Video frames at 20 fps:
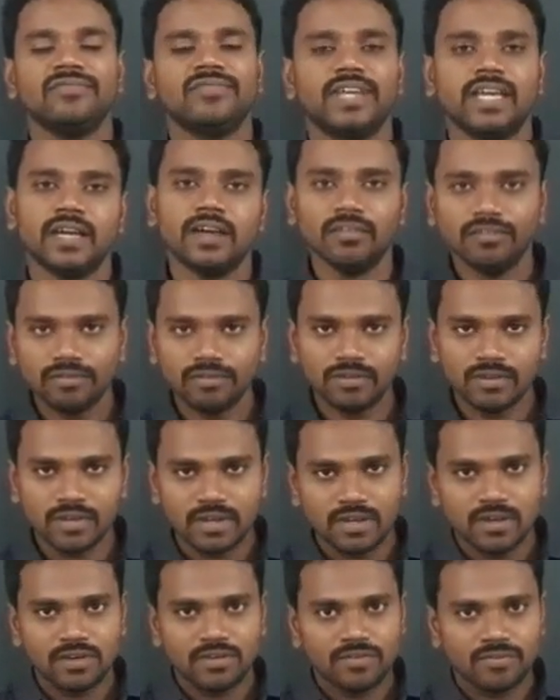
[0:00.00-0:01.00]
we have
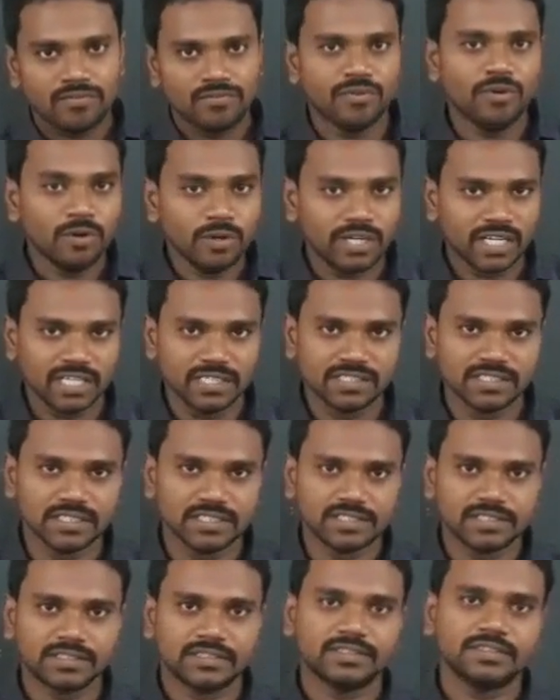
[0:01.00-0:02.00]
four
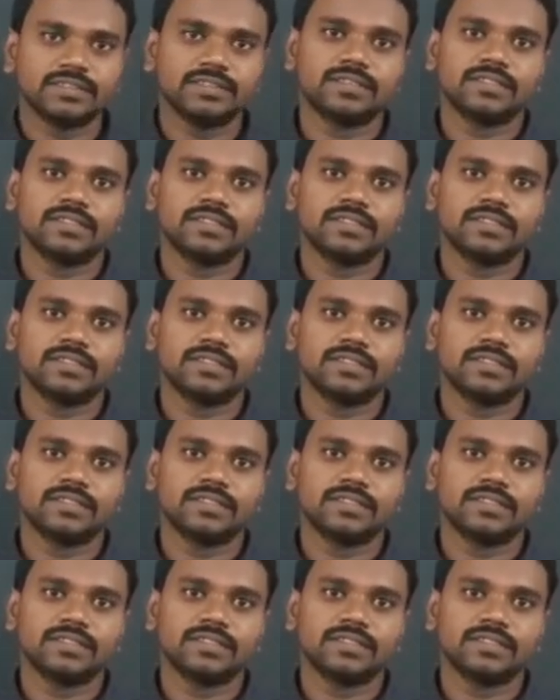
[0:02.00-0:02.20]
tenses,